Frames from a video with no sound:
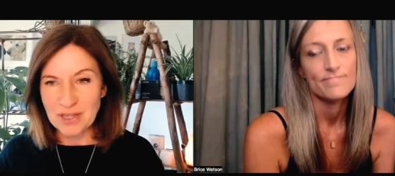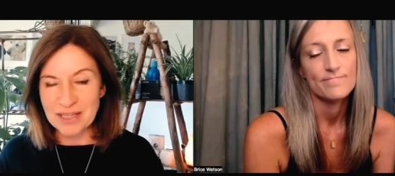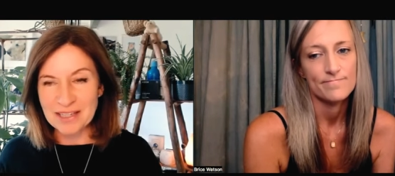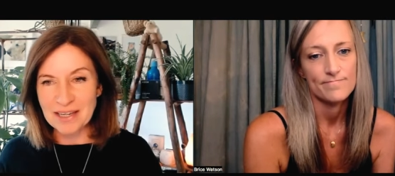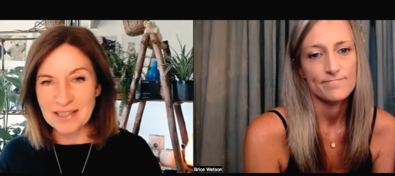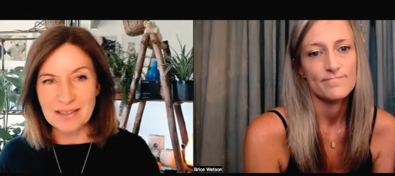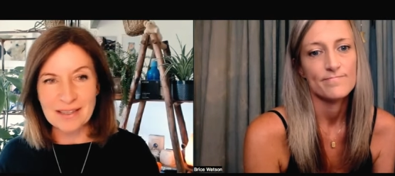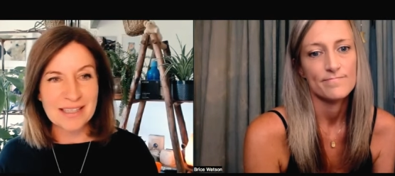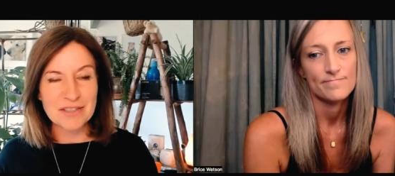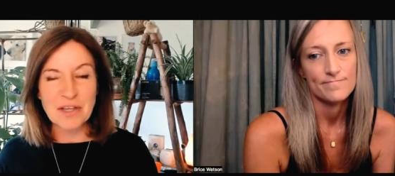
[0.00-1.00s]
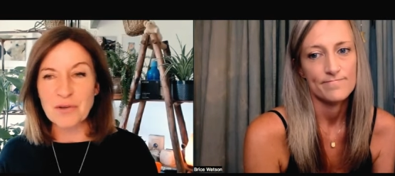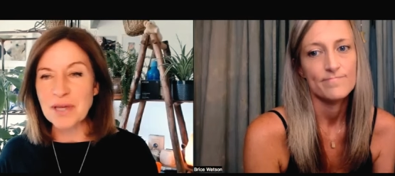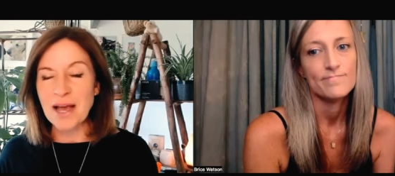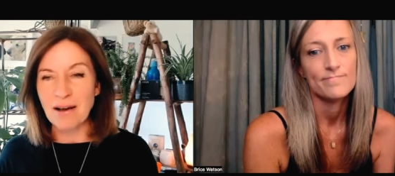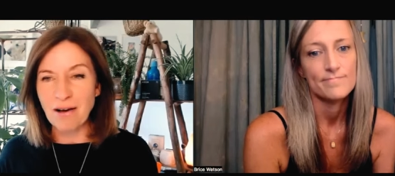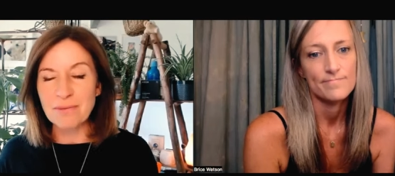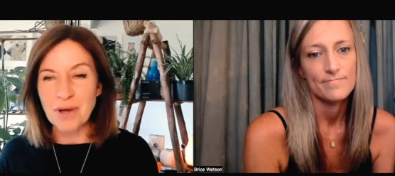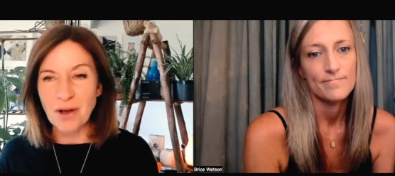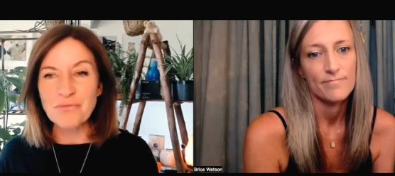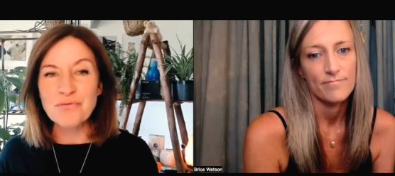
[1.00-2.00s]
Speaker 1: thinking thing. So yeah,
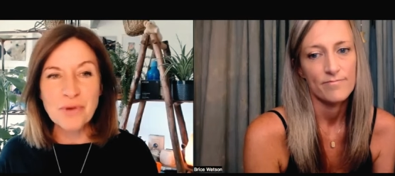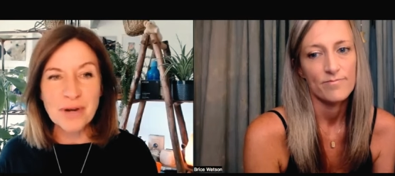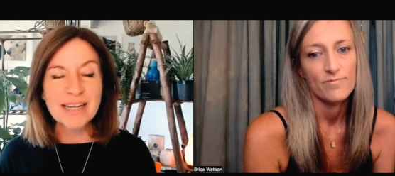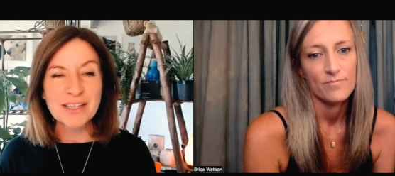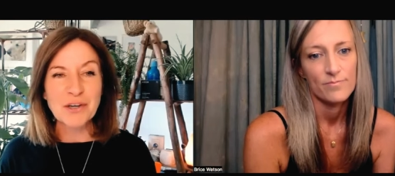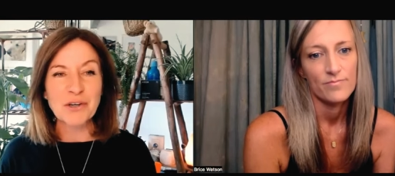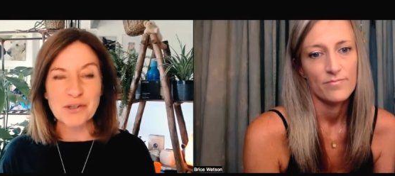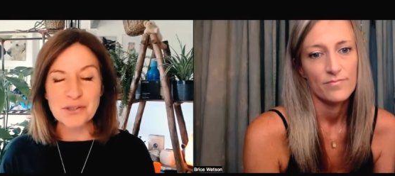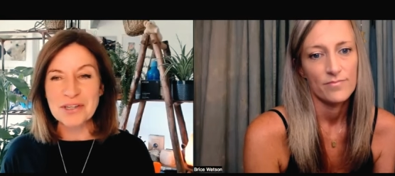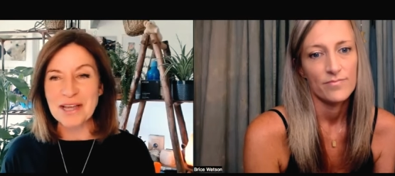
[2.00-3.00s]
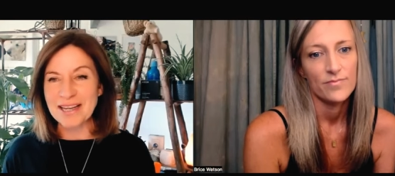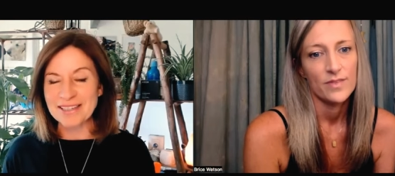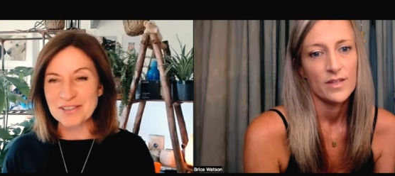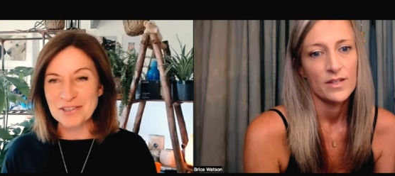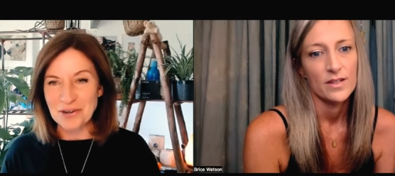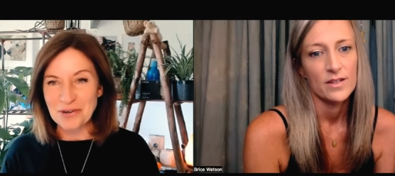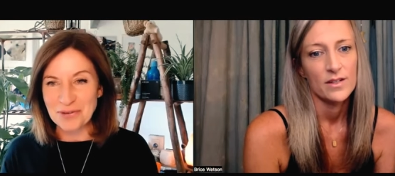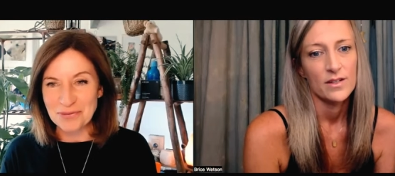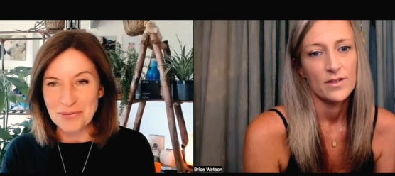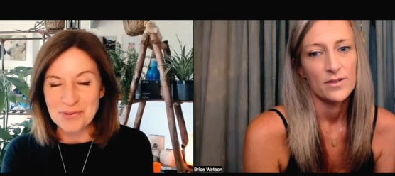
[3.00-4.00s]
I'm I'm really good and
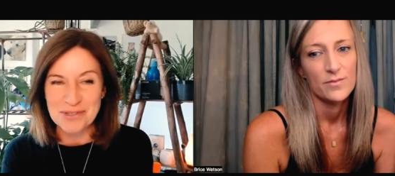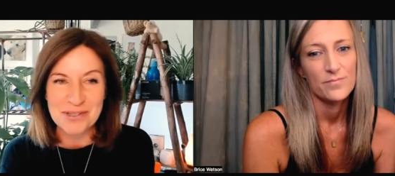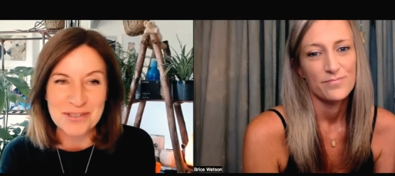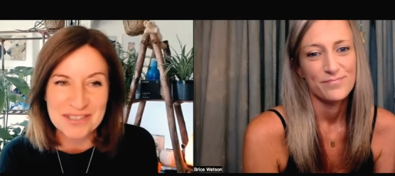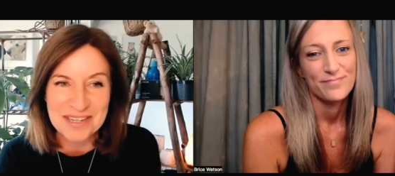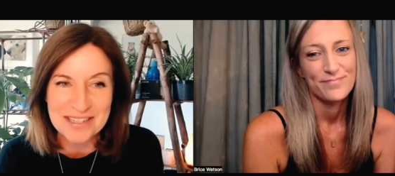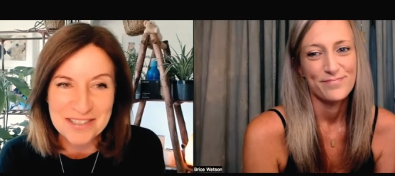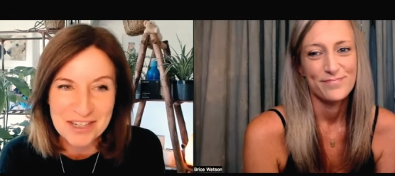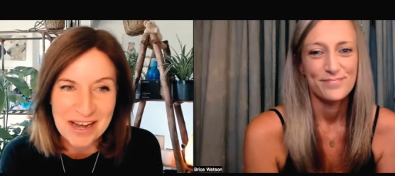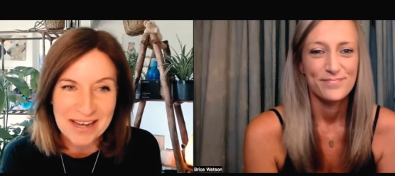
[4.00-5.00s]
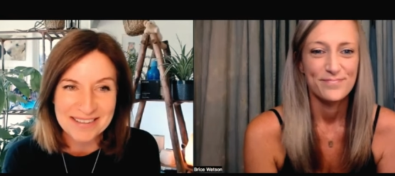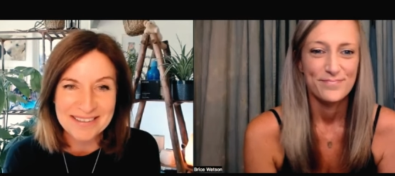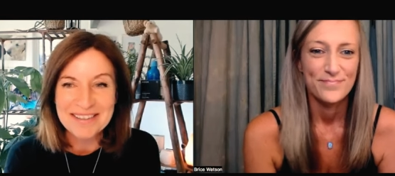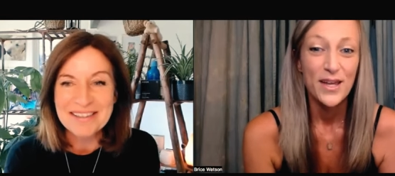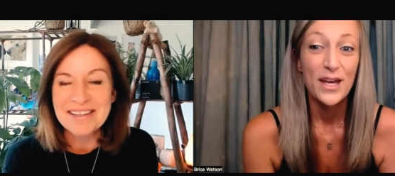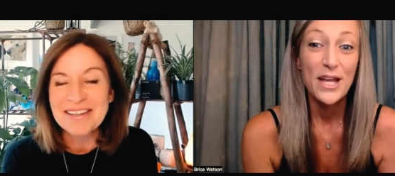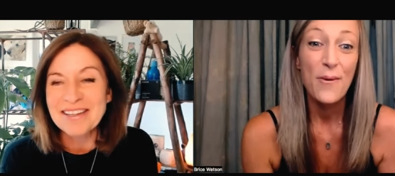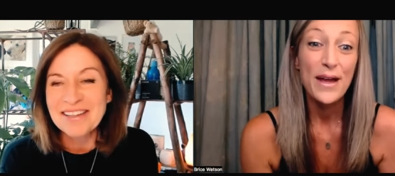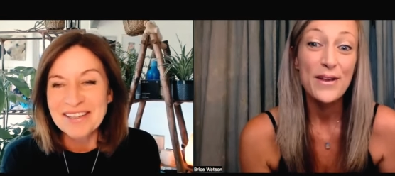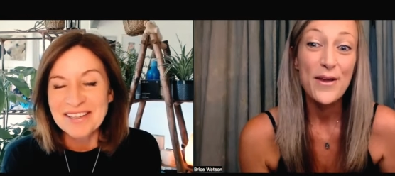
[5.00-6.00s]
looking forward to today's chat.
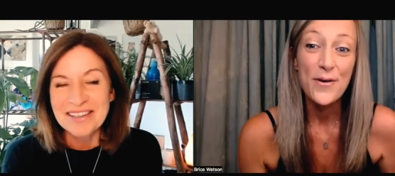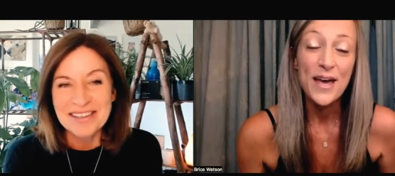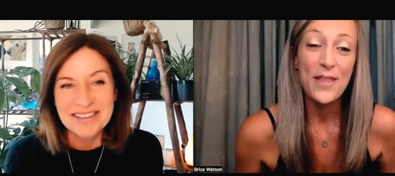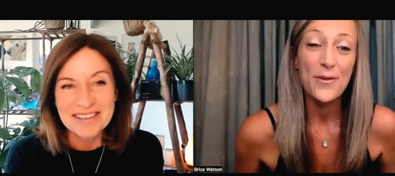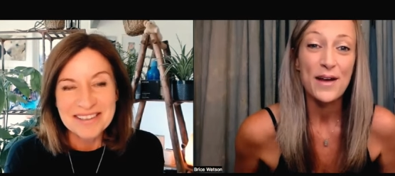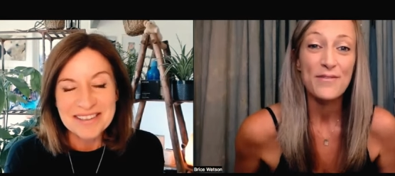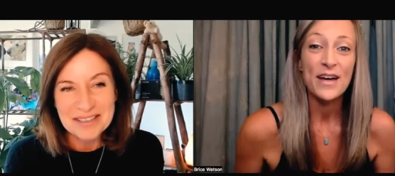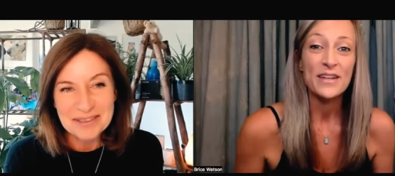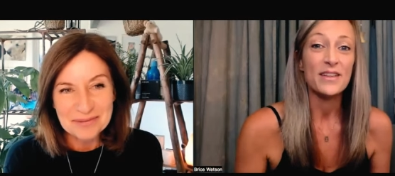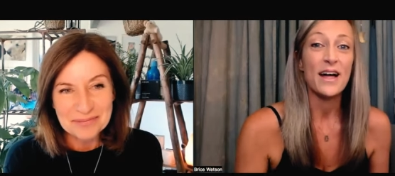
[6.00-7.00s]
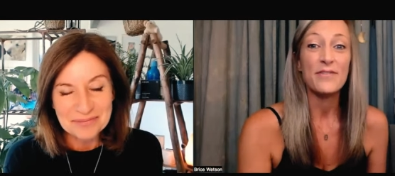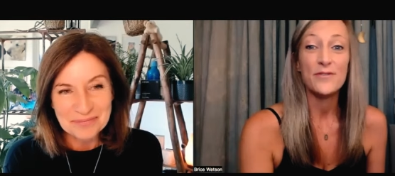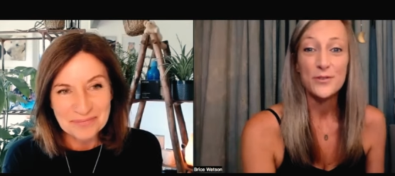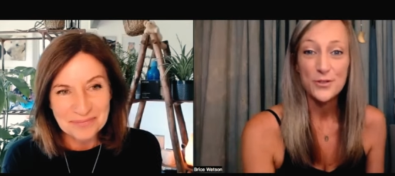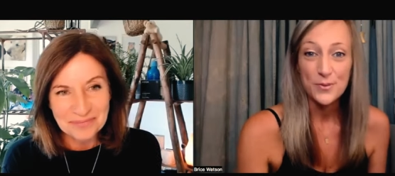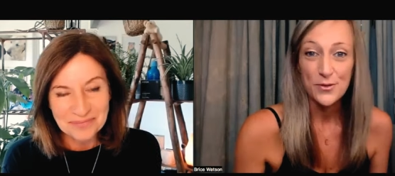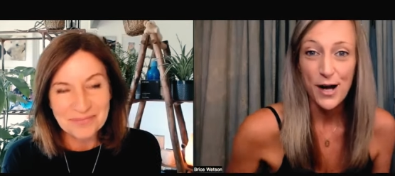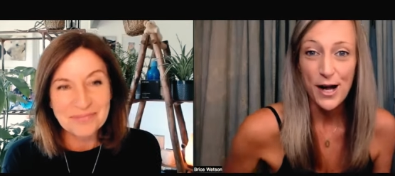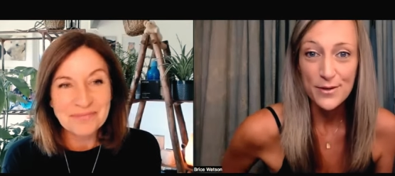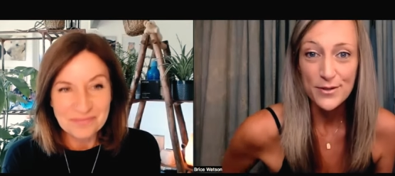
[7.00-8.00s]
Speaker 2: Now I know, Catherine, I've gotten a lot of new
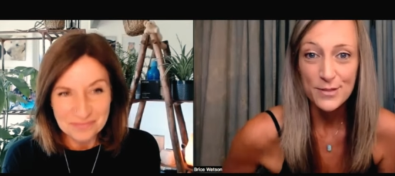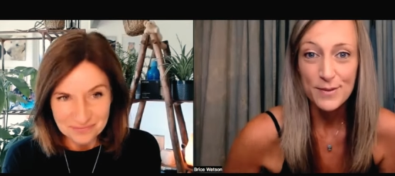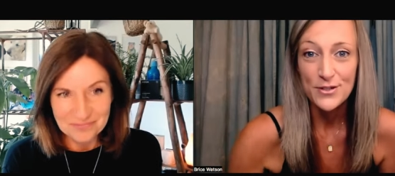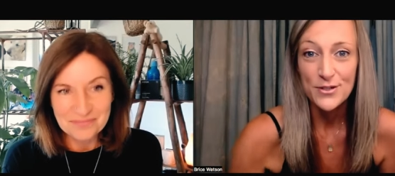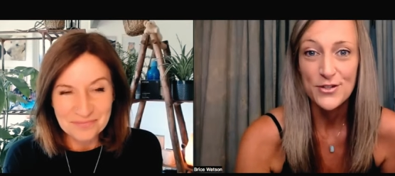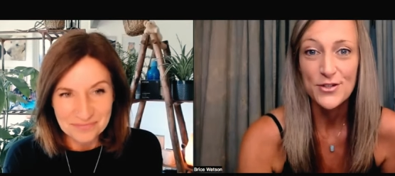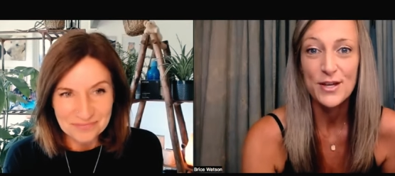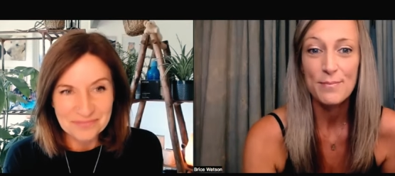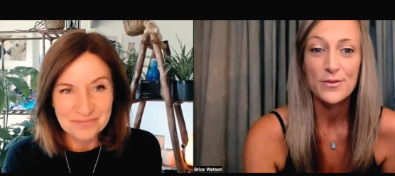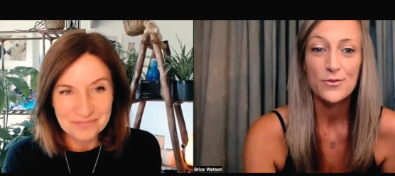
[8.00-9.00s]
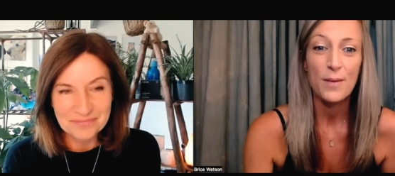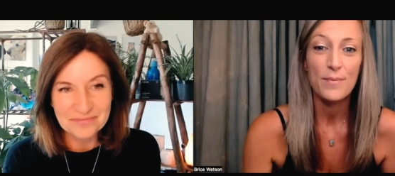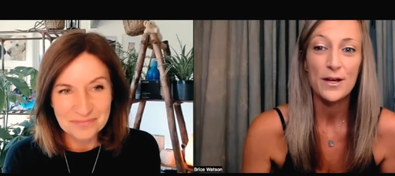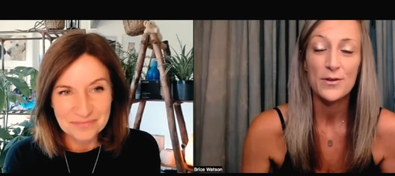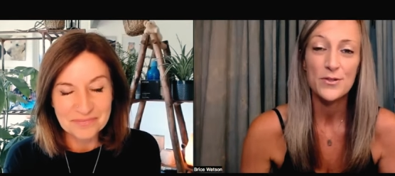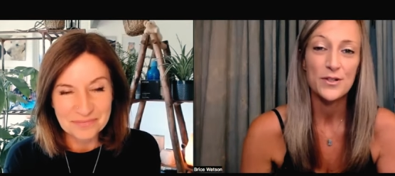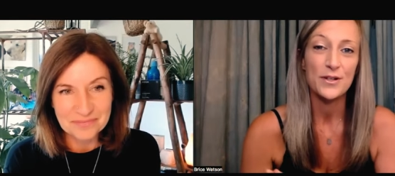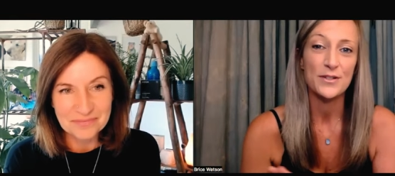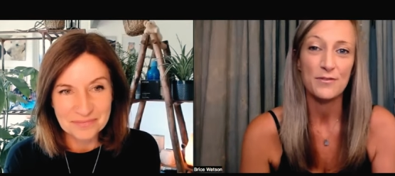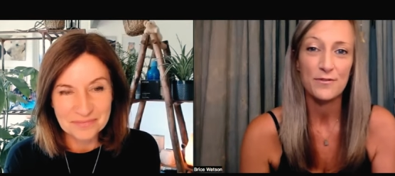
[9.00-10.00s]
subscribers, especially since I've been dropping a new
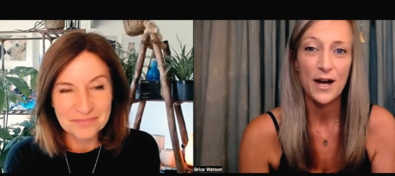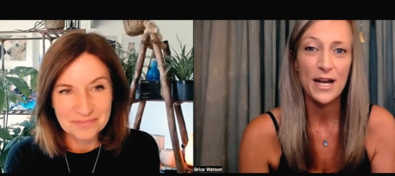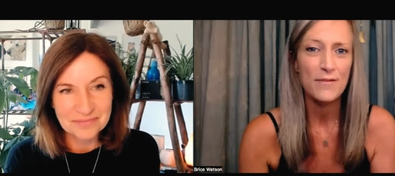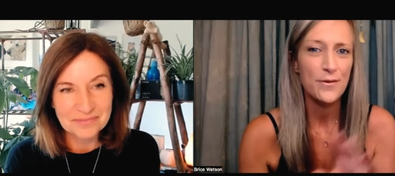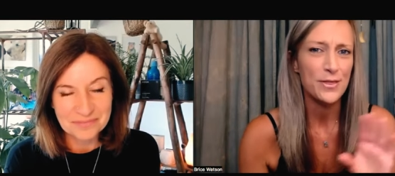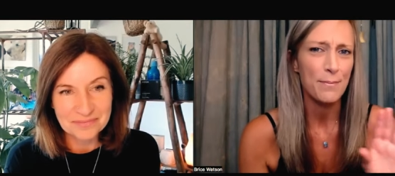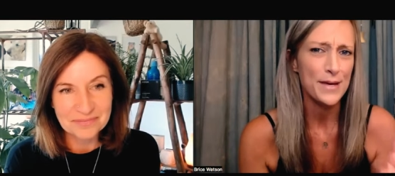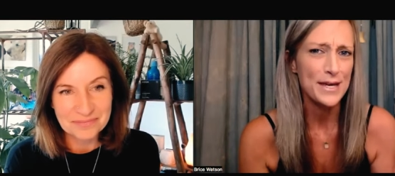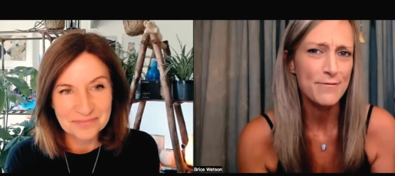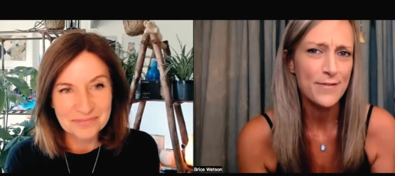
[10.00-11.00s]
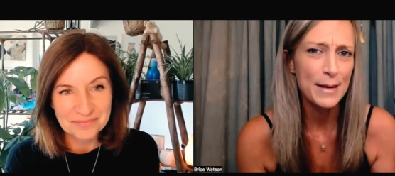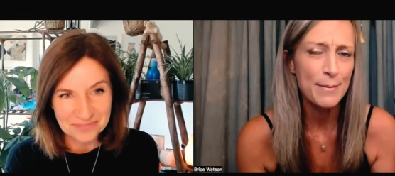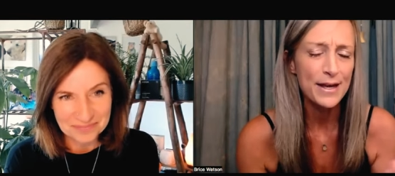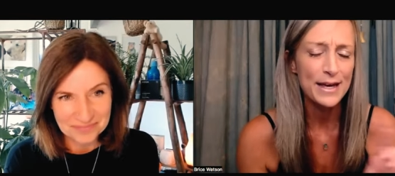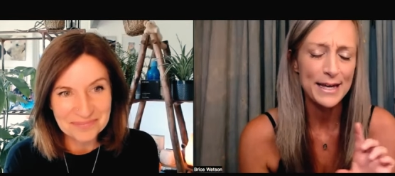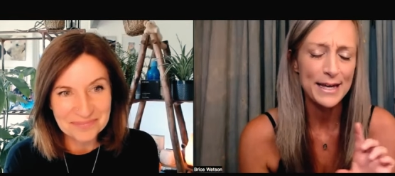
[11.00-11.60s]
series on Friday with the P family. I